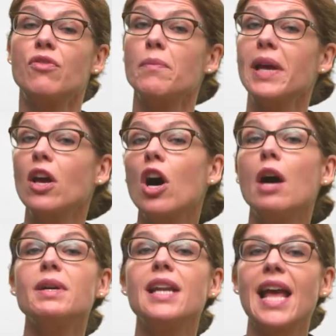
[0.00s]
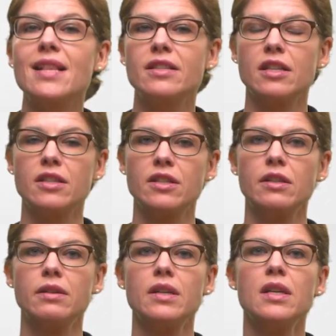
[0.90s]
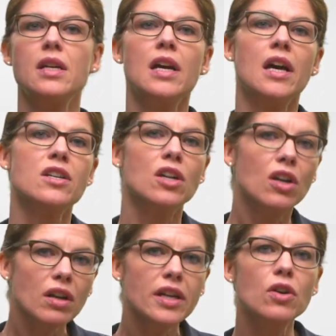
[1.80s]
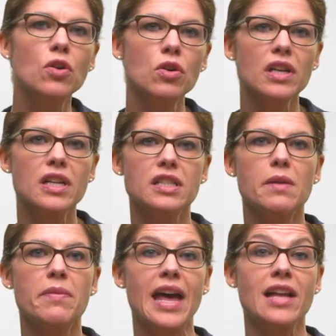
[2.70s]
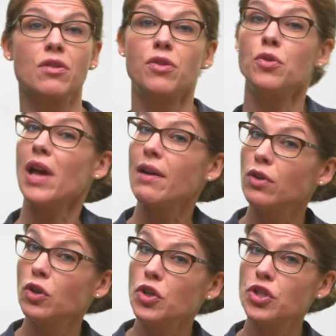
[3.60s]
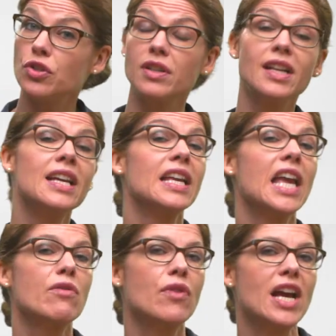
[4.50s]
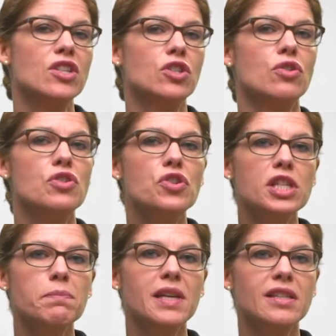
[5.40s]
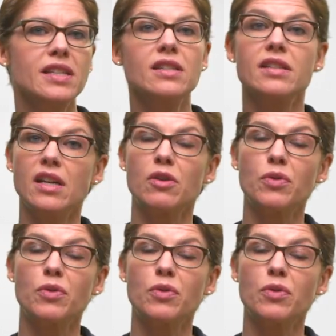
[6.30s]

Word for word: from a common ancestor, an earlier organism that, through evolution, gave rise to new species that are